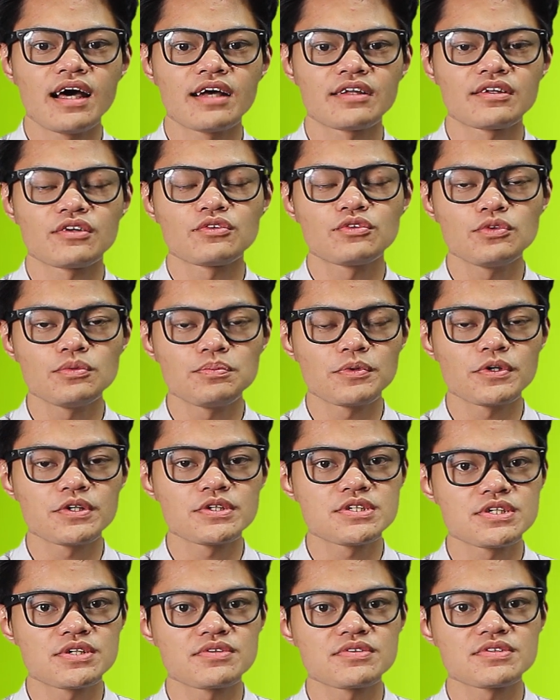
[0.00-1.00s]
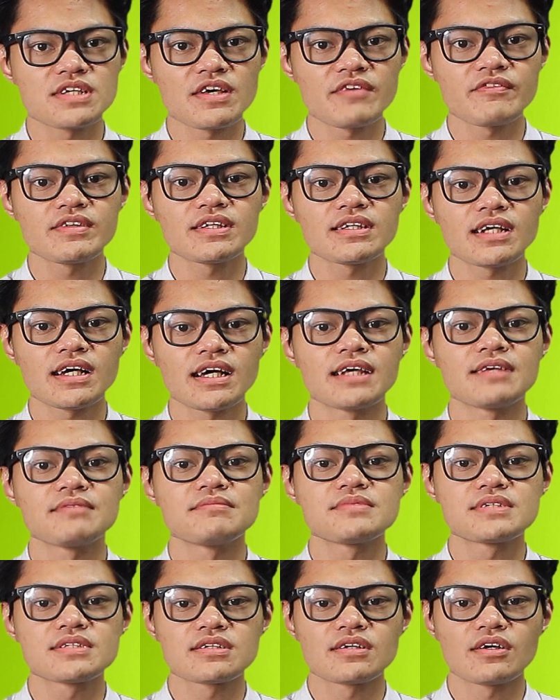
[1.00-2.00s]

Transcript: at 2.07 times,